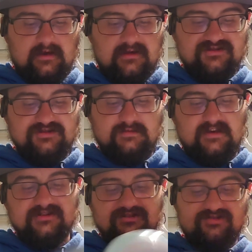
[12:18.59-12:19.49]
Just
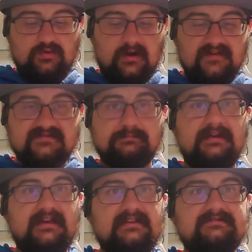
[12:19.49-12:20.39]
because they're 12
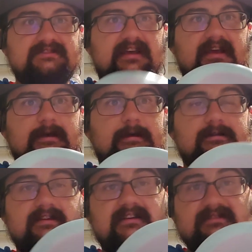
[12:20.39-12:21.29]
speeds and
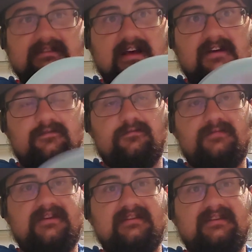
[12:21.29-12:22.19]
it takes a lot for
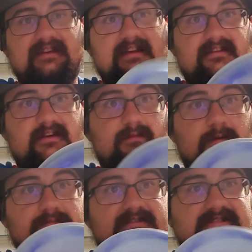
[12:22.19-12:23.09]
me to get them
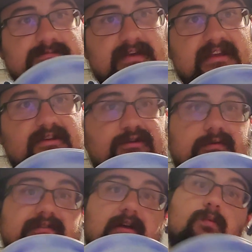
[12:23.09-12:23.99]
up to speed to do
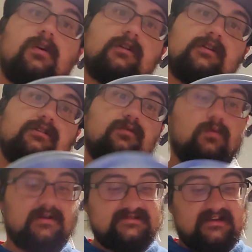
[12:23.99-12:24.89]
what they want to do.
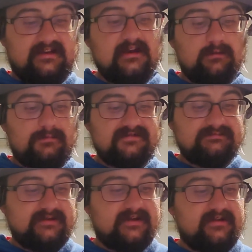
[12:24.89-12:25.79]
Once I get them up to
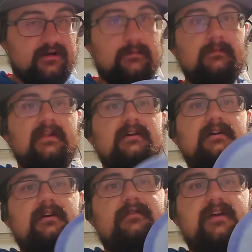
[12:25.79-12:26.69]
speed though,
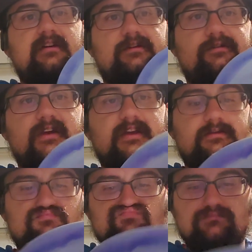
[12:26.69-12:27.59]
they're great.
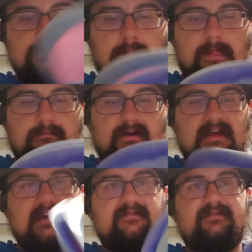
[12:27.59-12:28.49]
But I
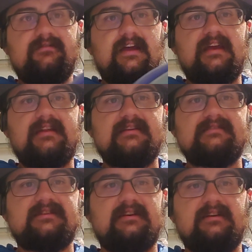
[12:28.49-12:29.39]
have 2 Hades.